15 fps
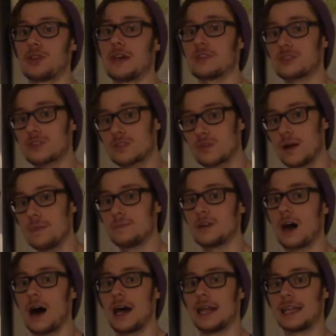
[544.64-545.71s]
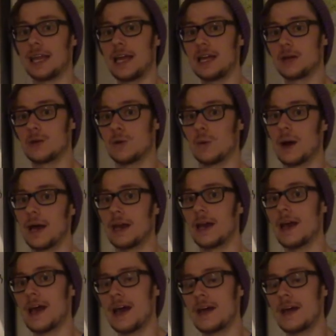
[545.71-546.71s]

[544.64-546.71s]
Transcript: like Scrypt on Litecoin,